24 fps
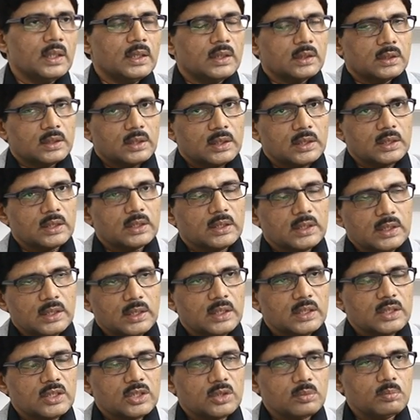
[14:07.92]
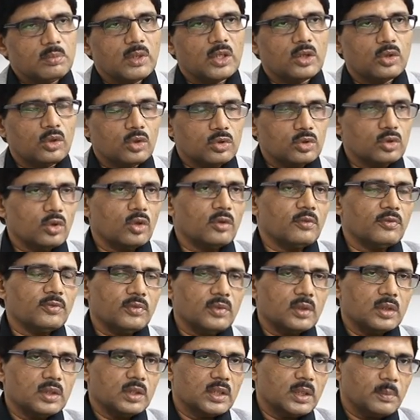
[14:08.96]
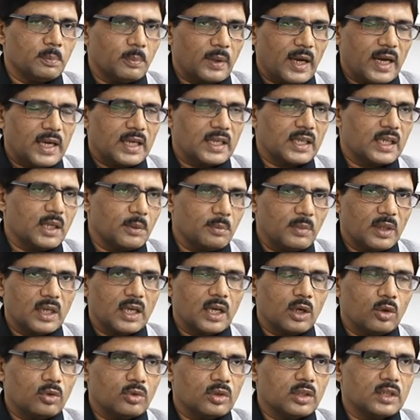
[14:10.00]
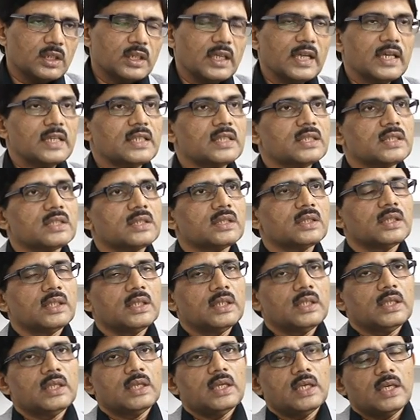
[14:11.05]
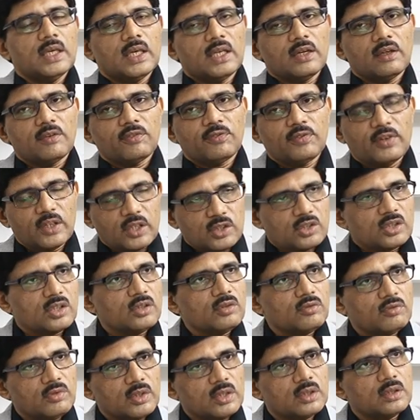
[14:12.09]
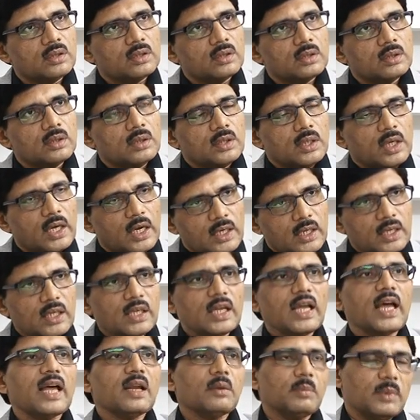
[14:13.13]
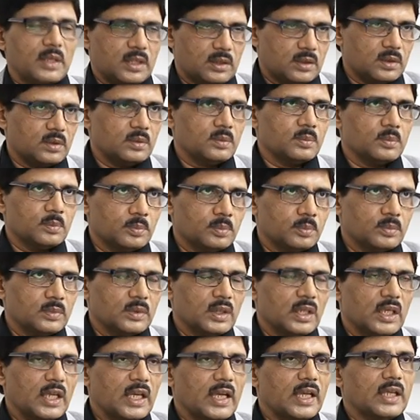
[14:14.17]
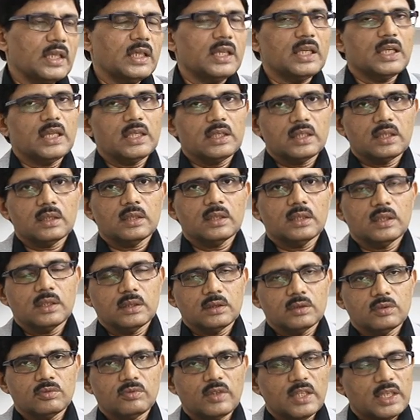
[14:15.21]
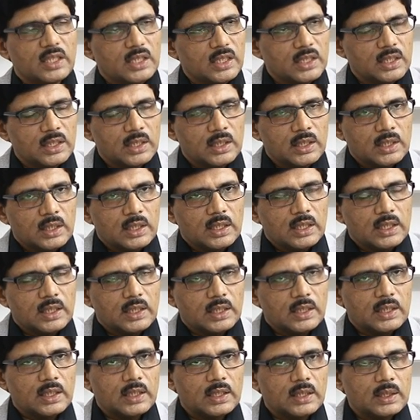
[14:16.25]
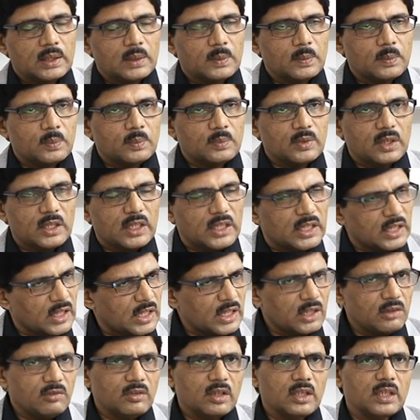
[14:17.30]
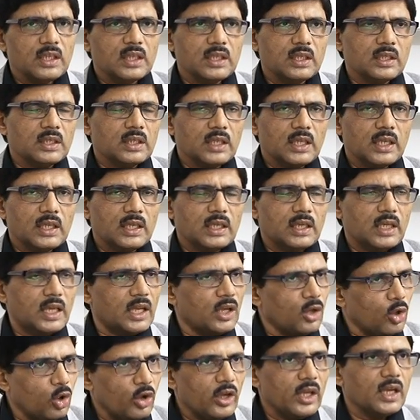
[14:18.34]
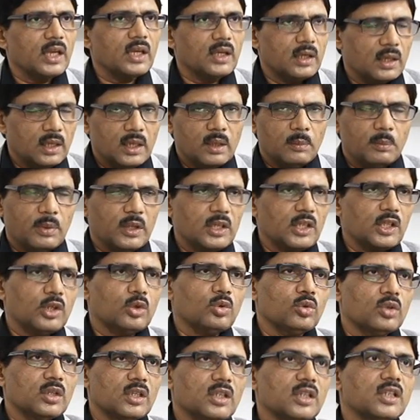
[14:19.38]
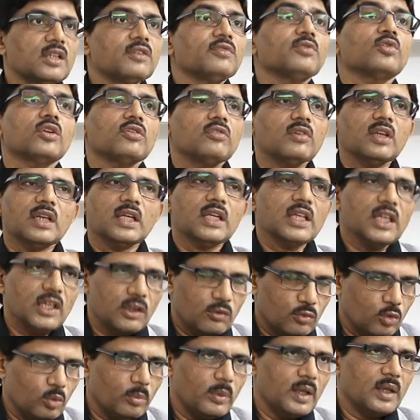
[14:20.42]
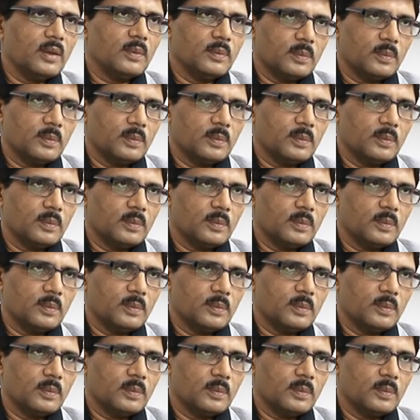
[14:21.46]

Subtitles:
Third thing is because of the part coming out, it gets friction with undergarments and it is very inconvenient and annoying, particularly for working women.